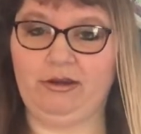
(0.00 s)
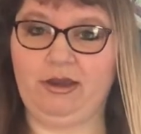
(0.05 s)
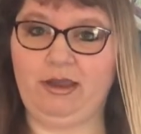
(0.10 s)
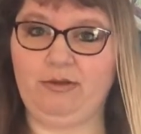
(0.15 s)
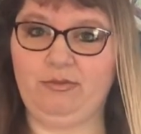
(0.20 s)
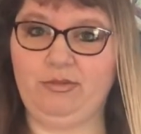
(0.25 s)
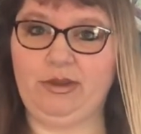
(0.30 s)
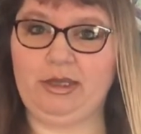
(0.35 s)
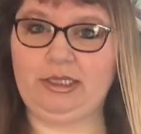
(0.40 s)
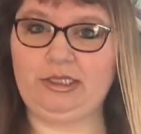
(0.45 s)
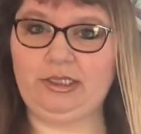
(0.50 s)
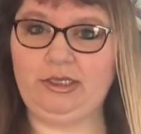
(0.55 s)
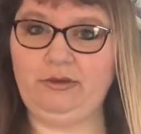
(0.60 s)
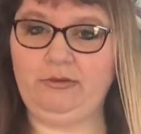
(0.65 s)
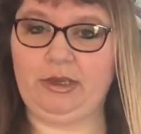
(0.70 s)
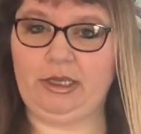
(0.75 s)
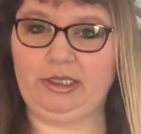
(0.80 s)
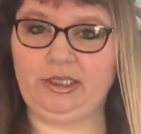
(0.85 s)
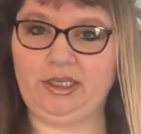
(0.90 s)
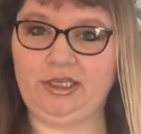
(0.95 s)
God bless you,
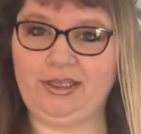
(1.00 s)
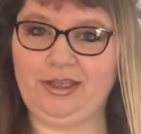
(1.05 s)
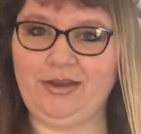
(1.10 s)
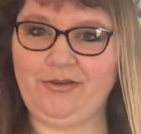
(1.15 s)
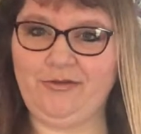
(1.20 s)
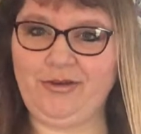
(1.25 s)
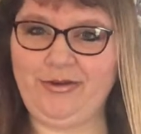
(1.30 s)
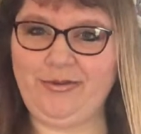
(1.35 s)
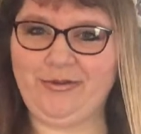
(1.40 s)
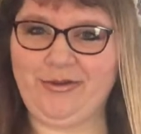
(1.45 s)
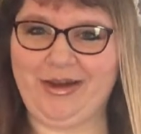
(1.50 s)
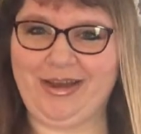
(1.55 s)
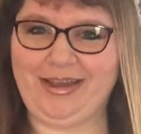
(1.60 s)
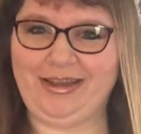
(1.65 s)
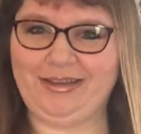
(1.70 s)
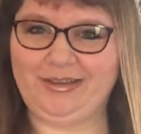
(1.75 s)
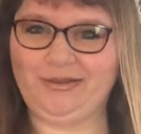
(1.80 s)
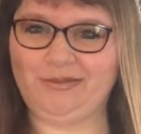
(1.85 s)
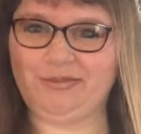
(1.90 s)
each and every one.